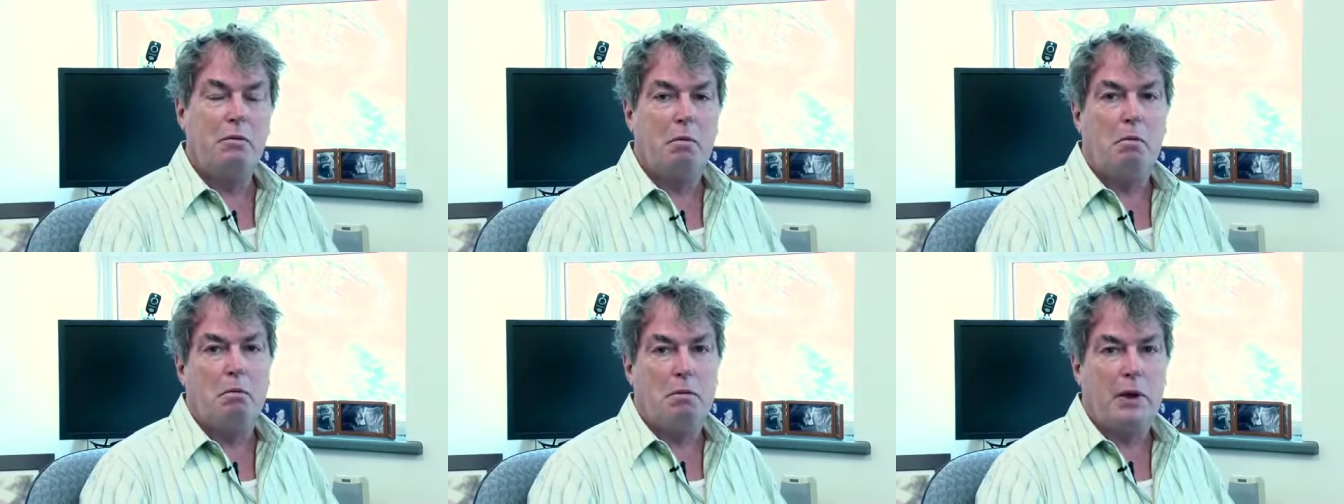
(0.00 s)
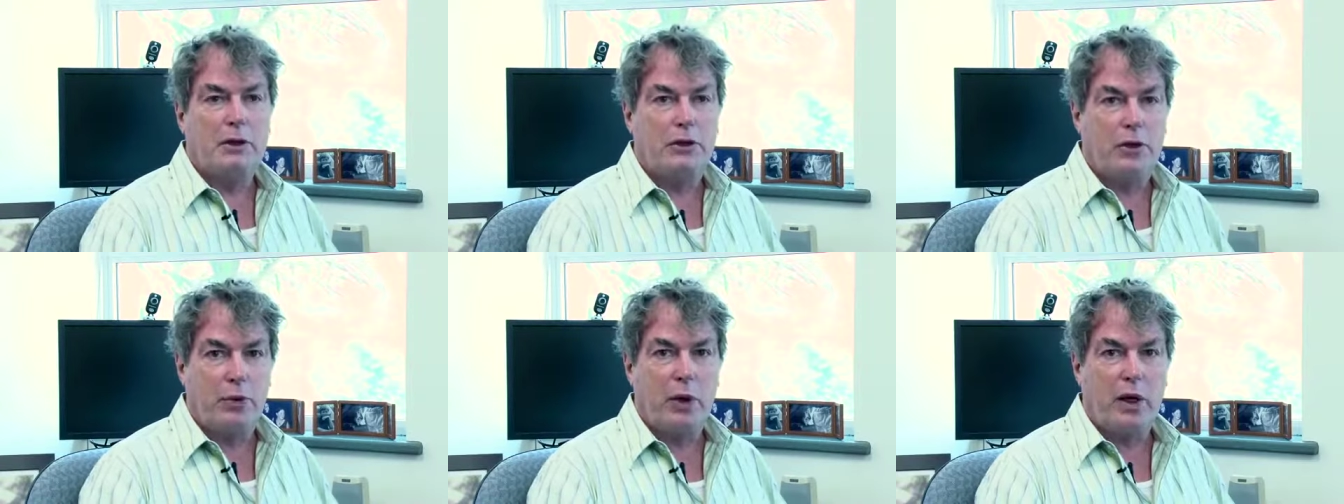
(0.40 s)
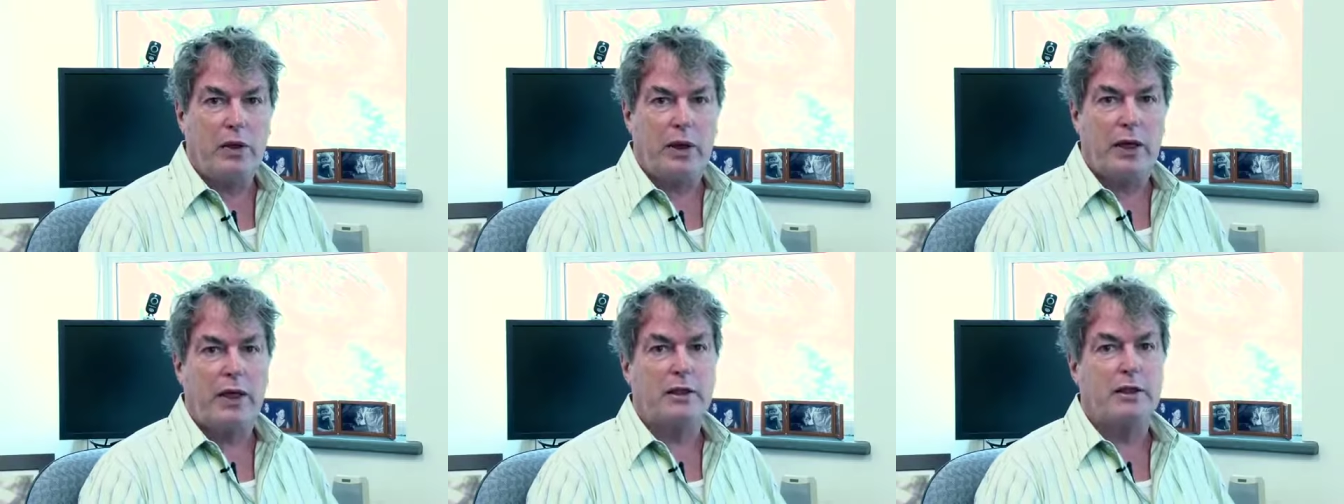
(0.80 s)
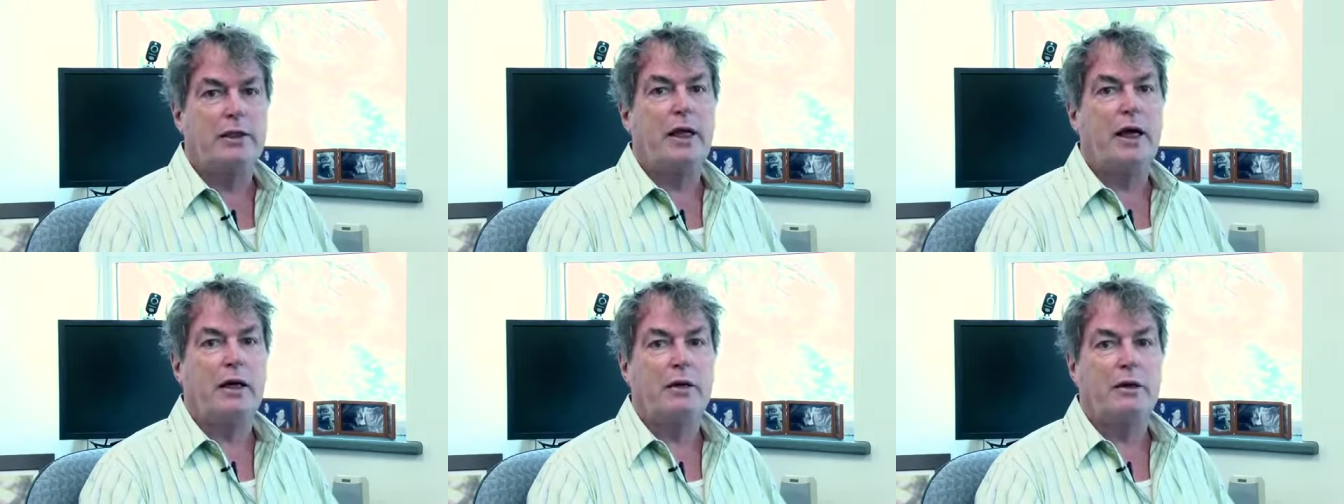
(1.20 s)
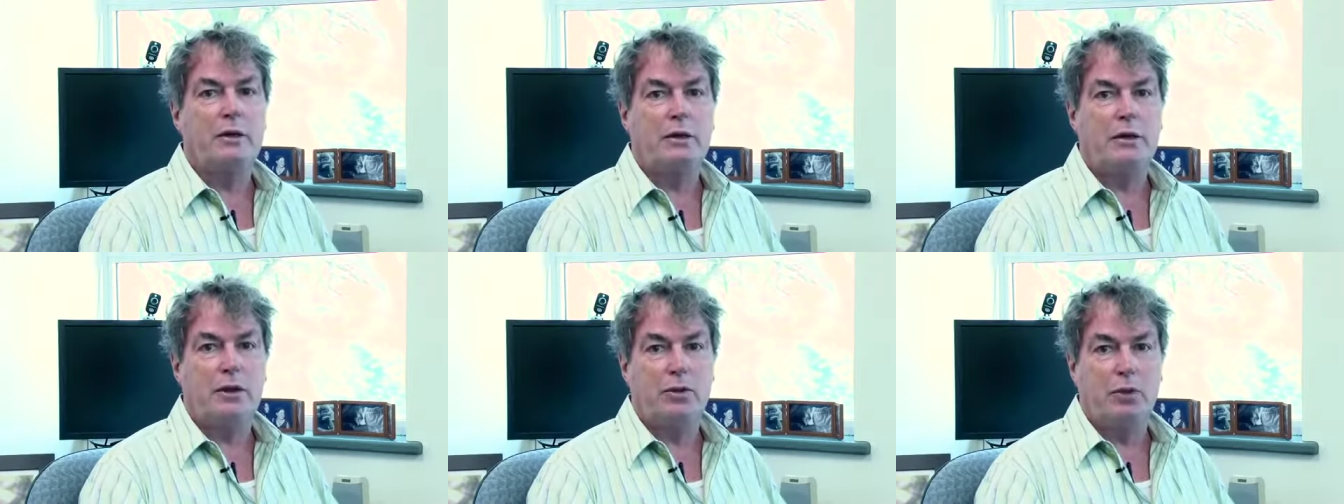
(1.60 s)
Much of the work that gets done
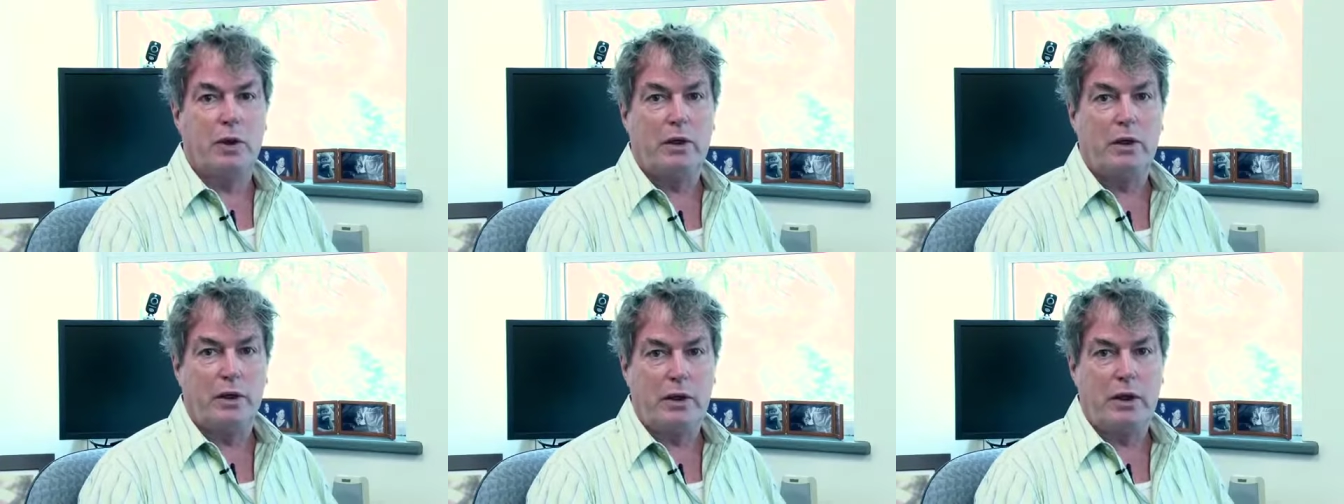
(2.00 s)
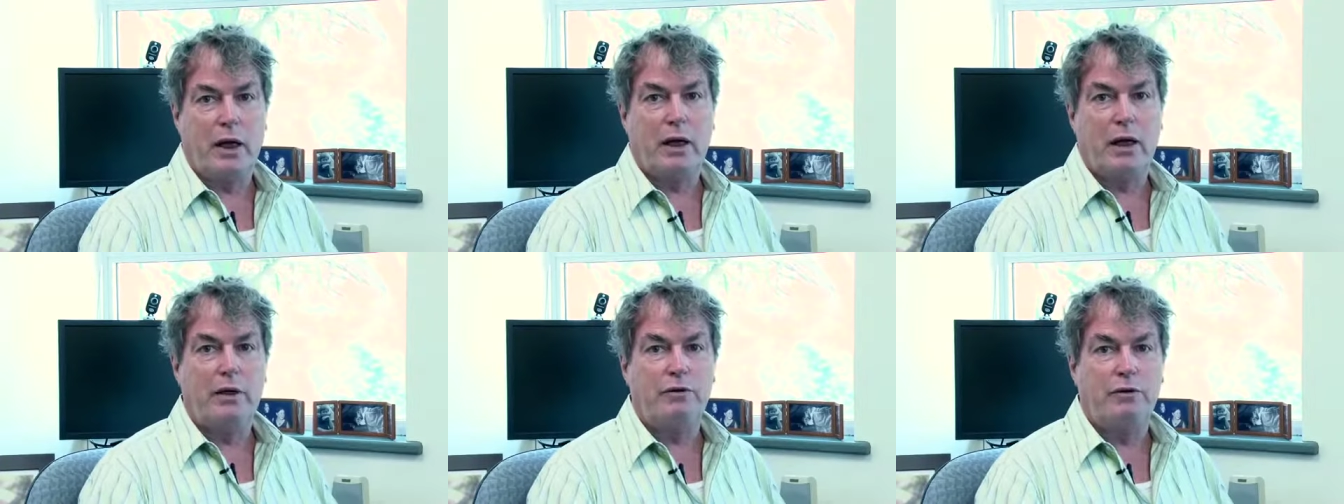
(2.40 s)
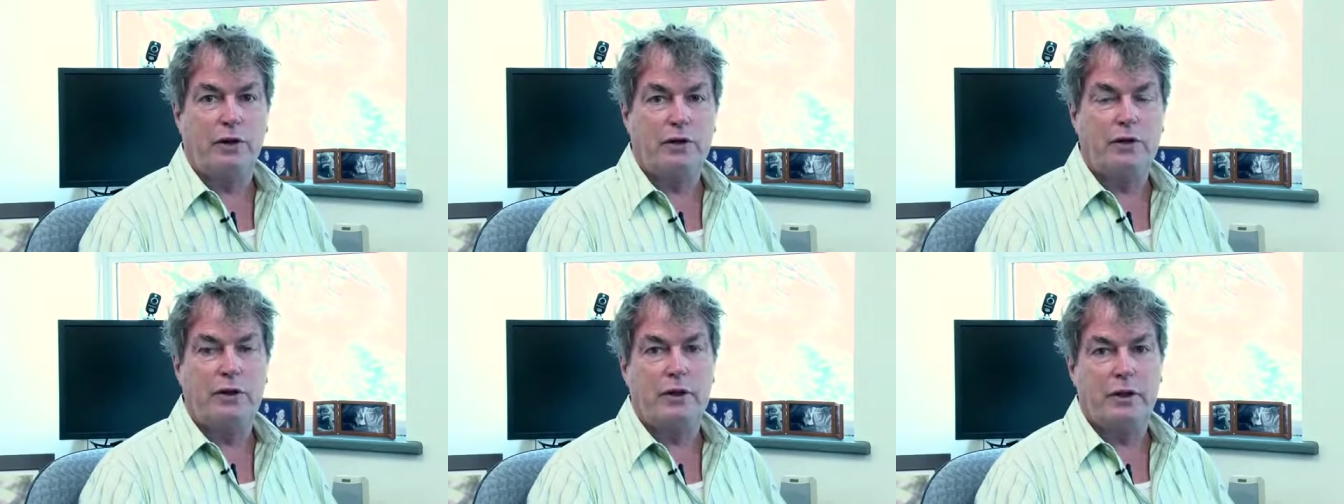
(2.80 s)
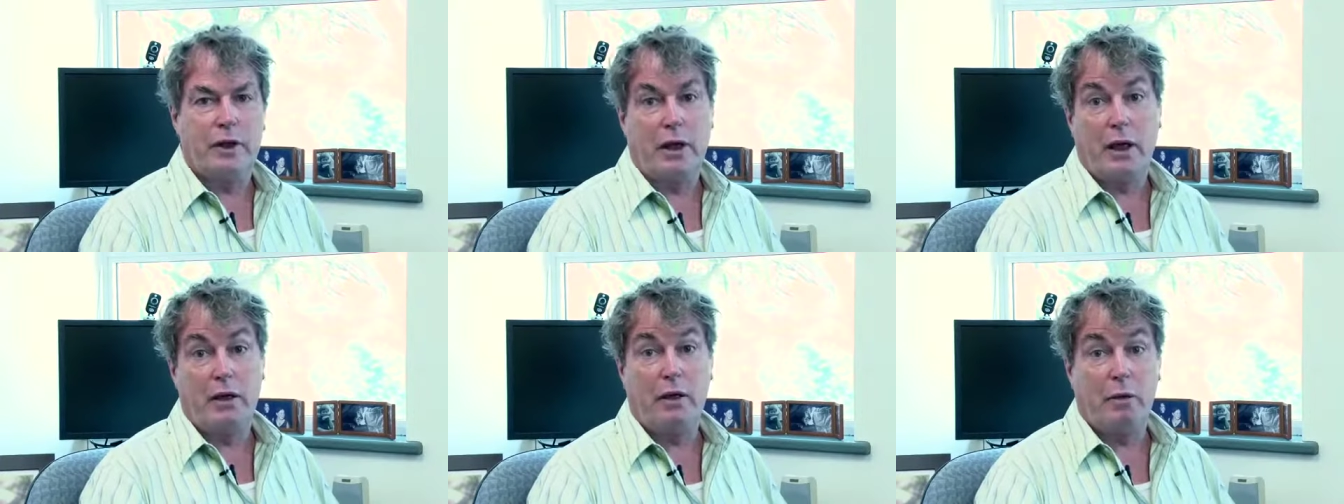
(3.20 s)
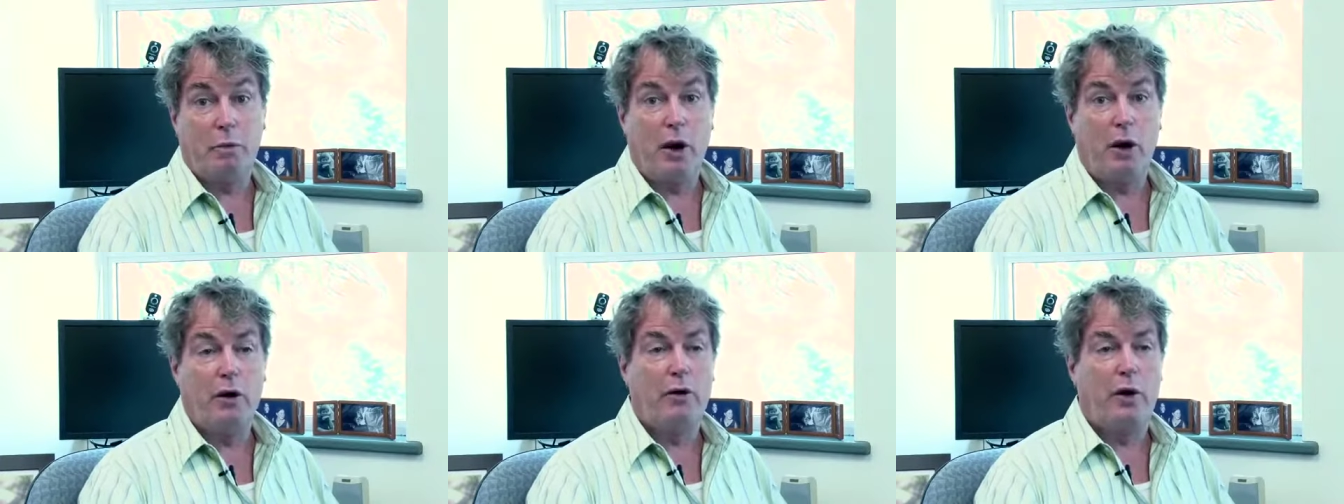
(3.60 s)
with young infants and the
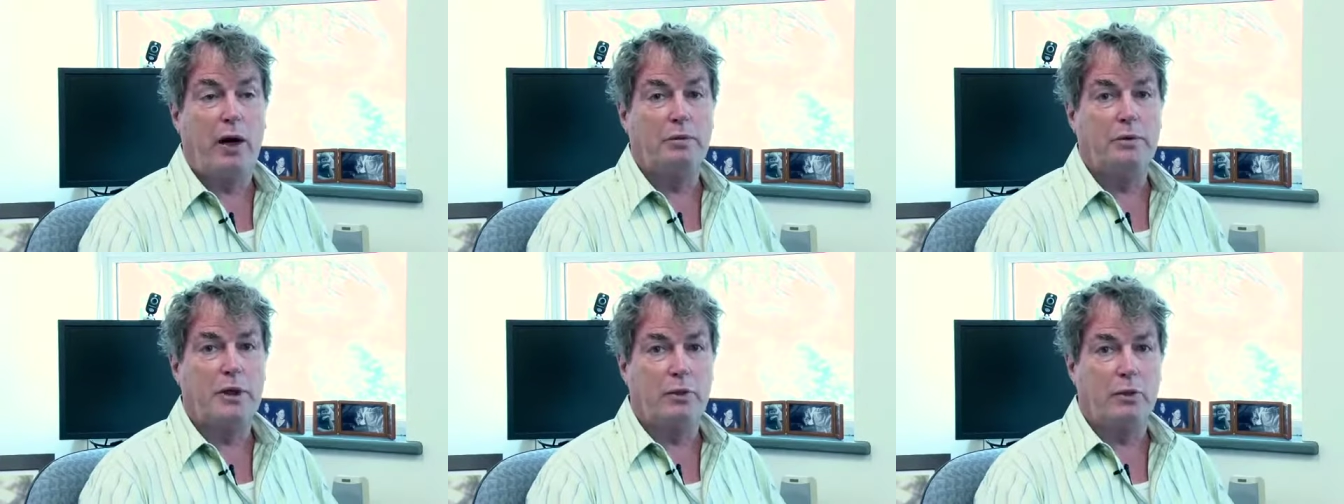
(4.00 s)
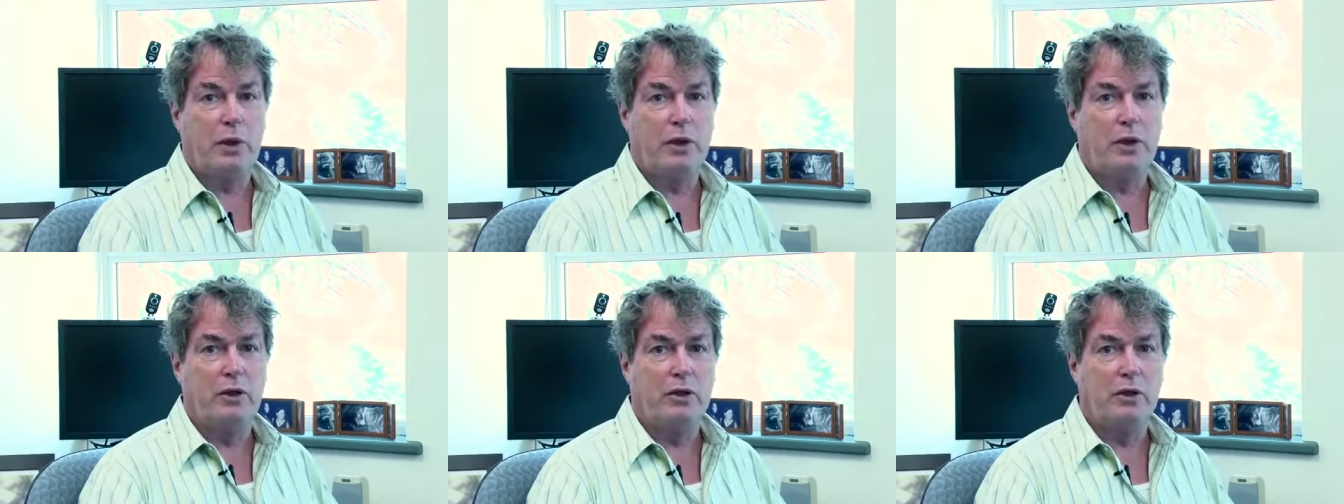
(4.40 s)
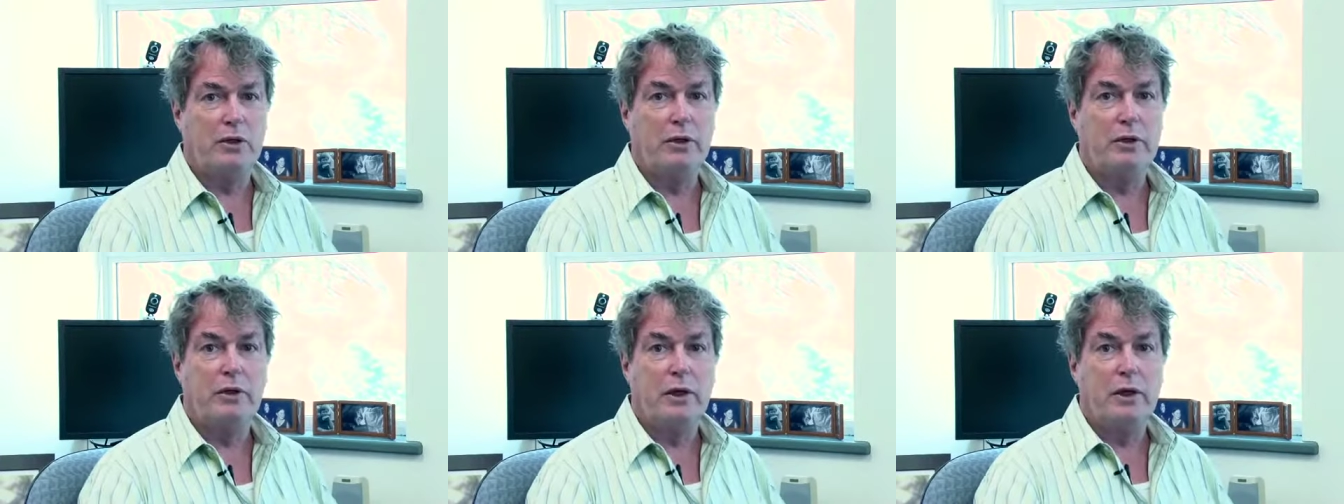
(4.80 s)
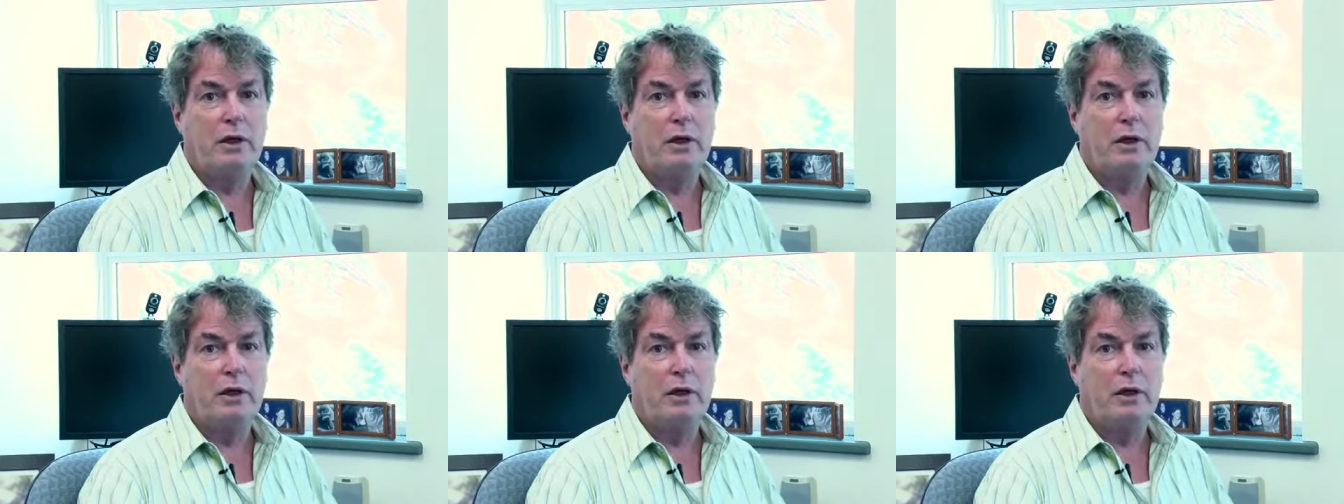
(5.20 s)
programs that we use